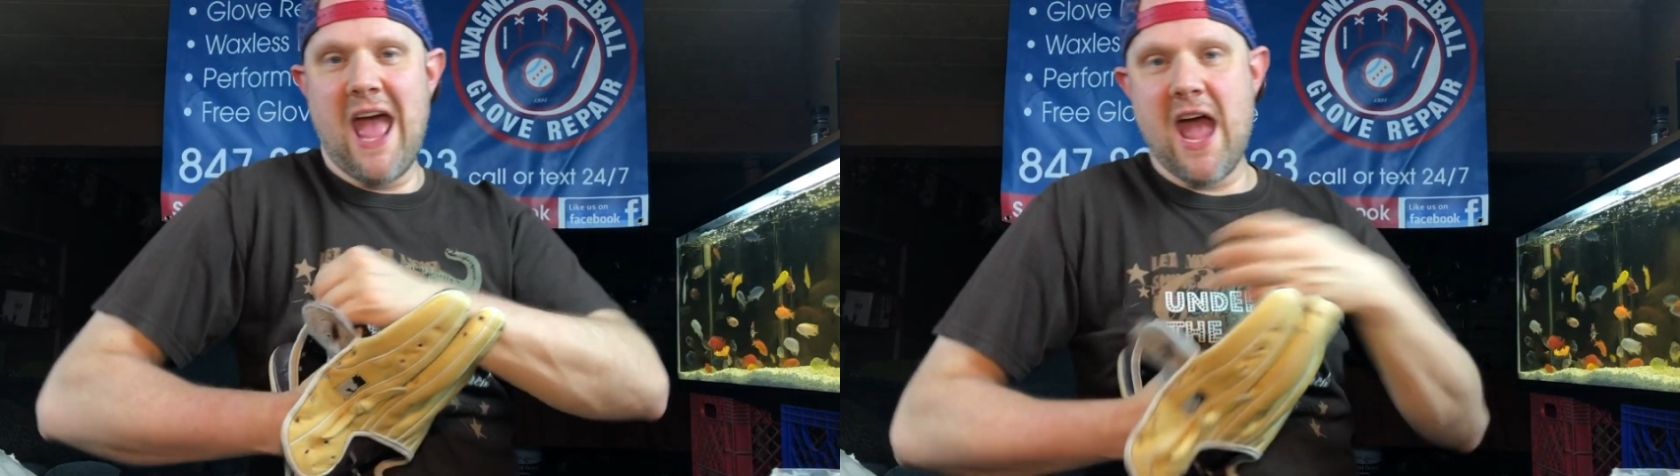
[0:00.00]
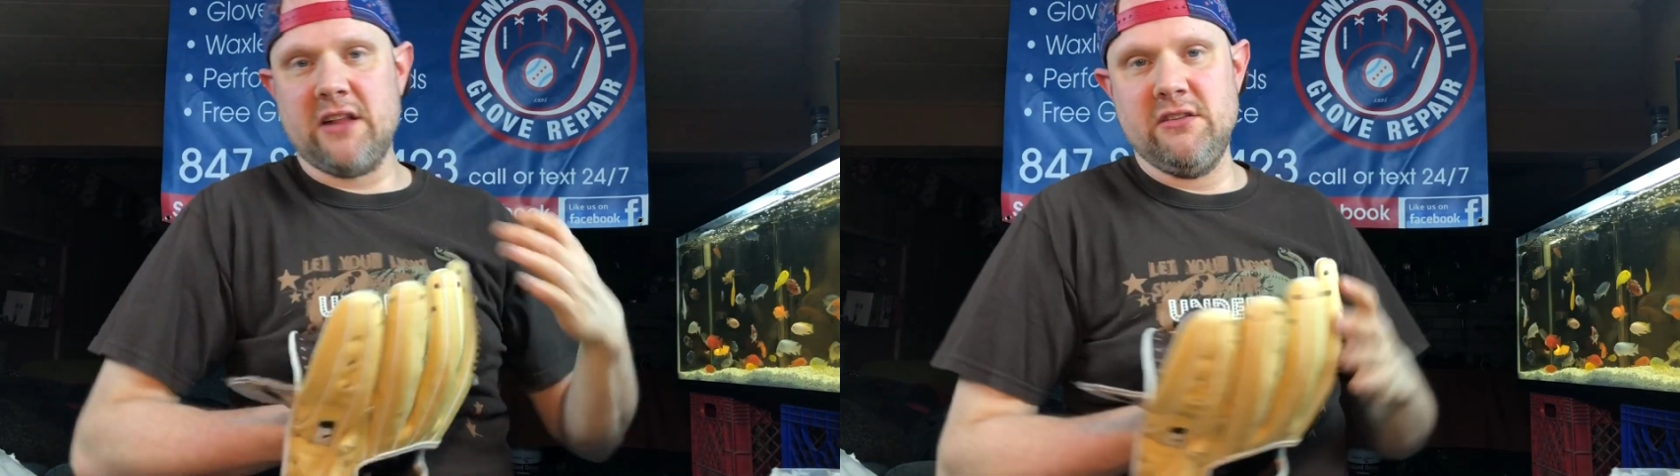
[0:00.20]

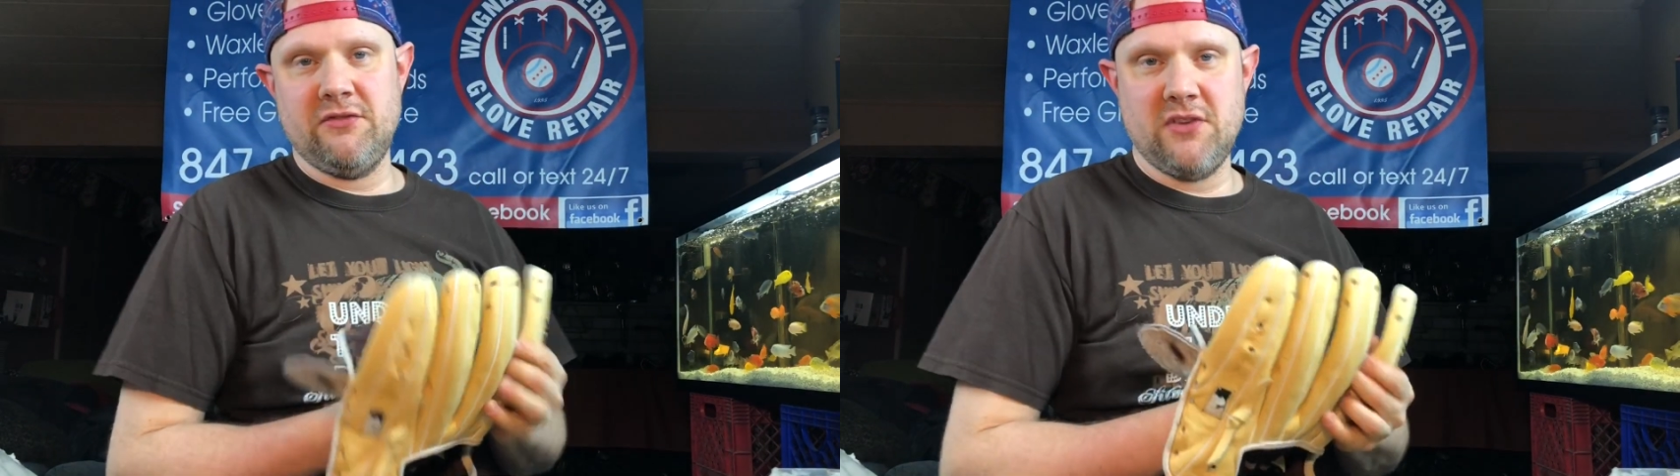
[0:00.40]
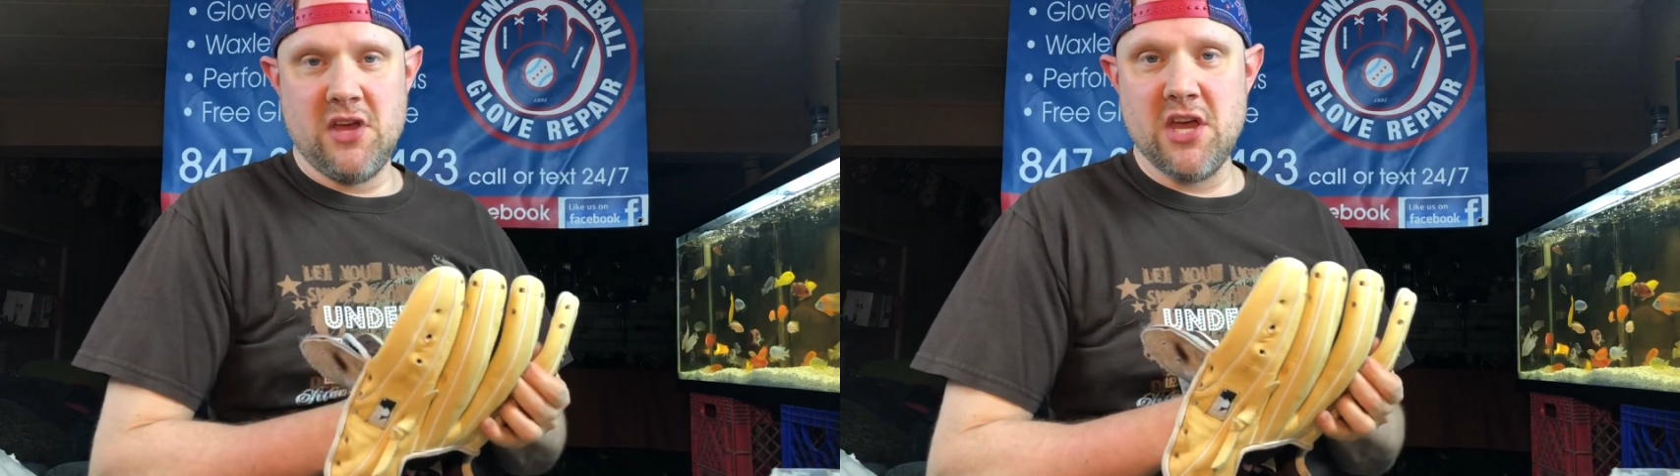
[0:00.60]

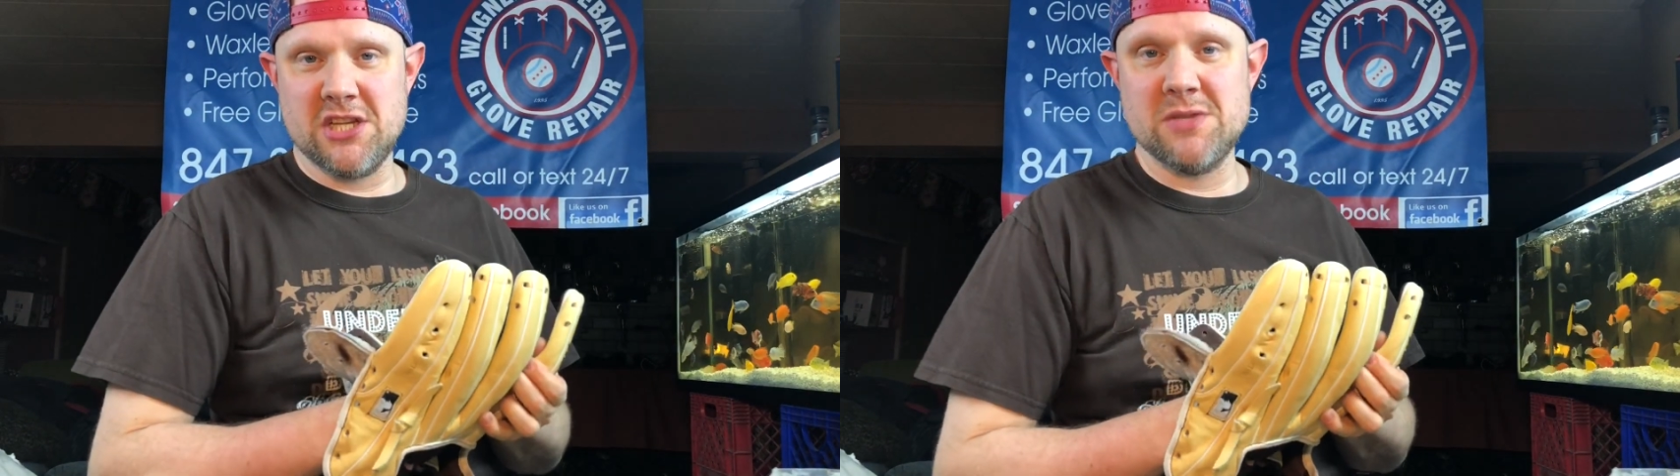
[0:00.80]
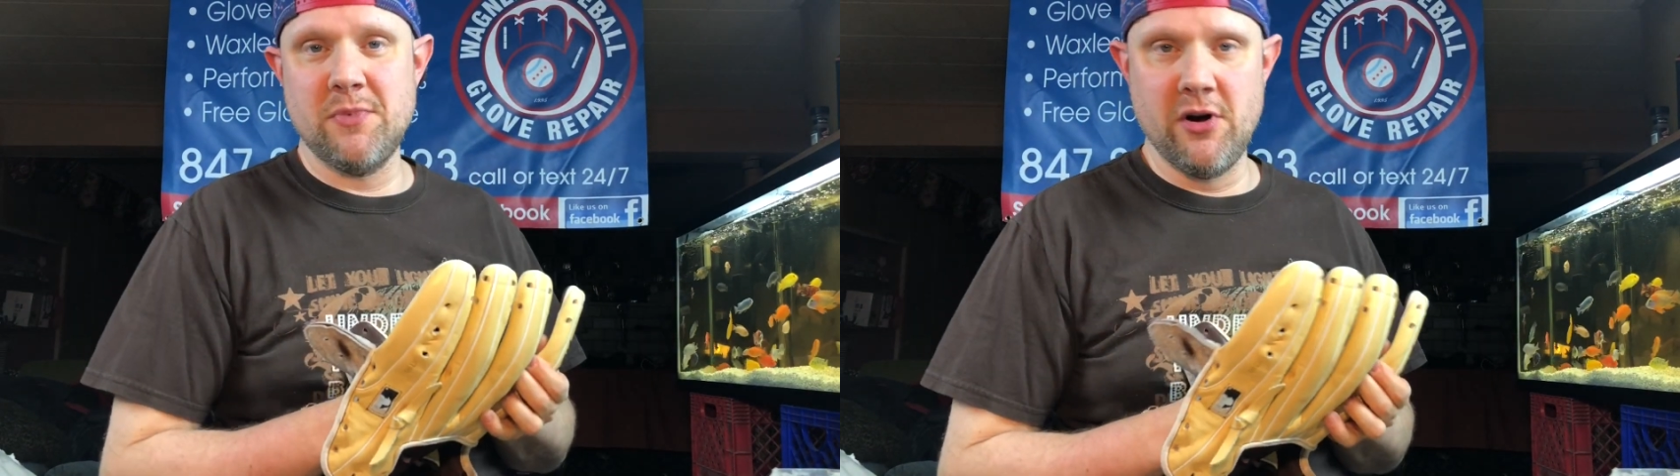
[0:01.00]
active
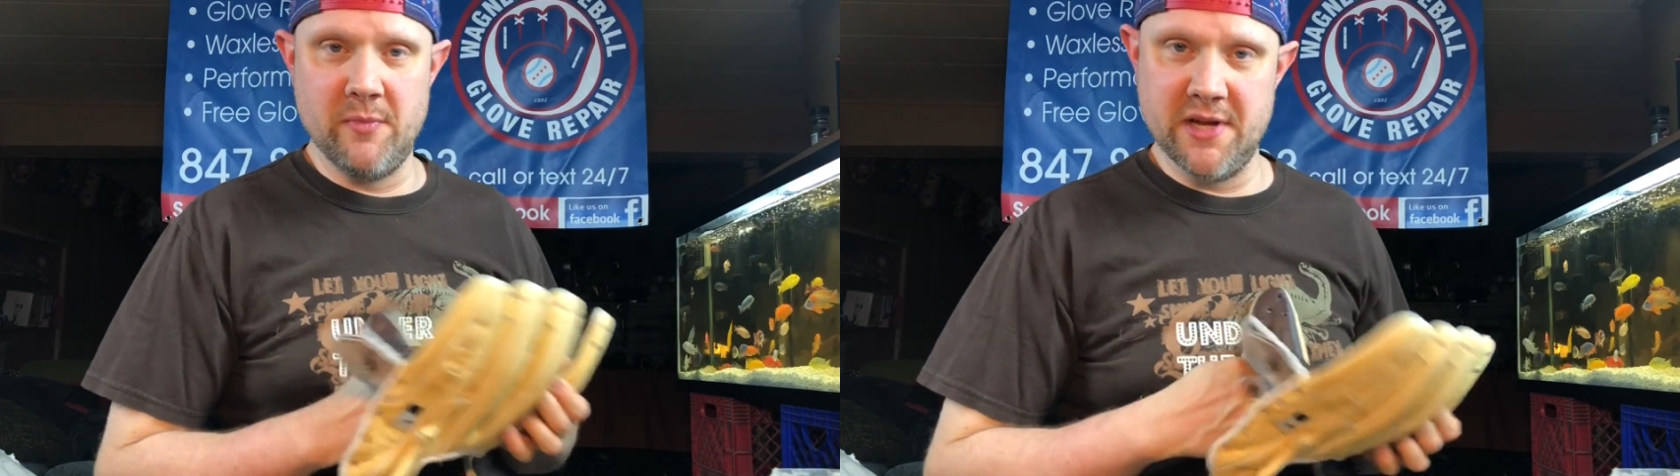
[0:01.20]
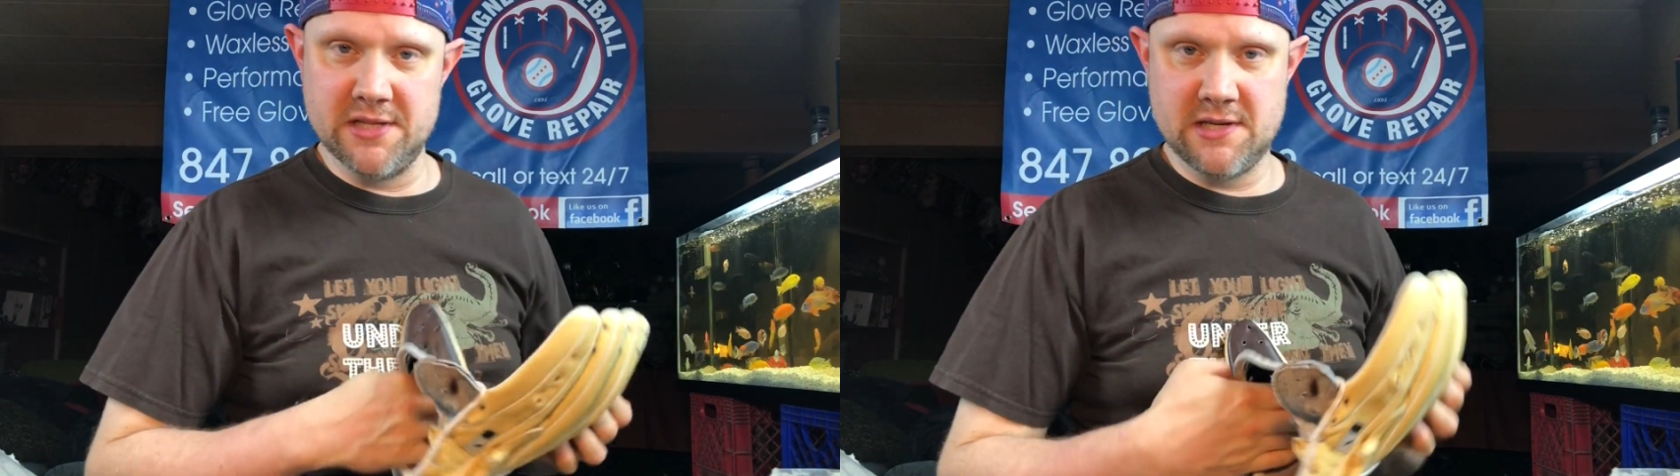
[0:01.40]

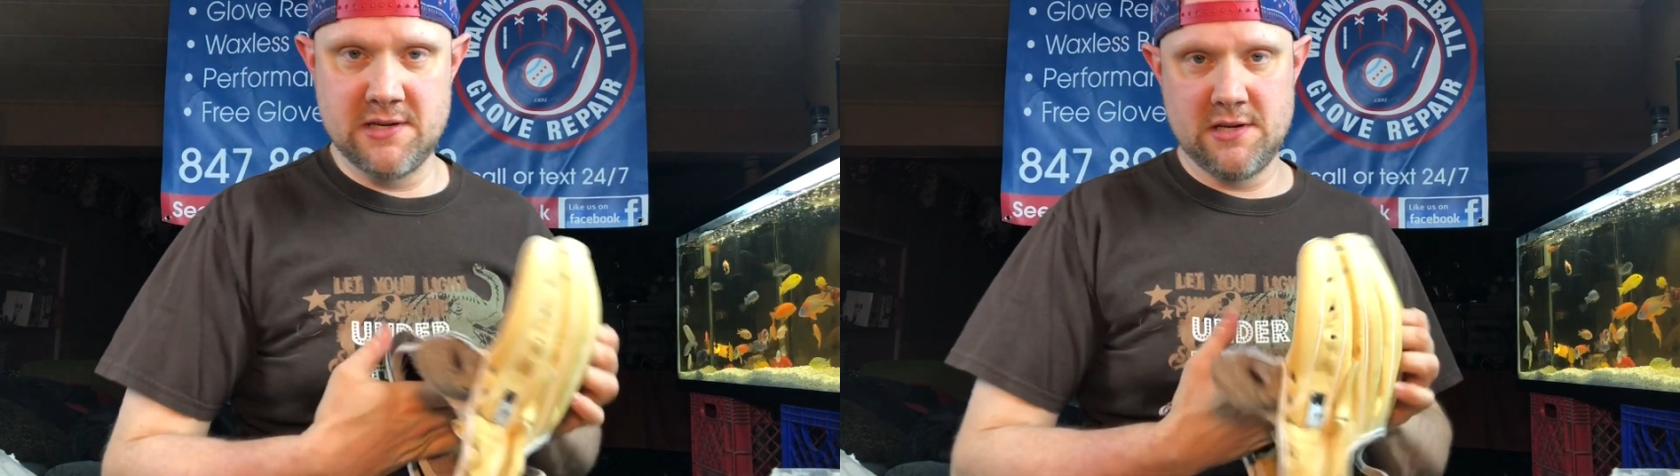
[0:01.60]
experiment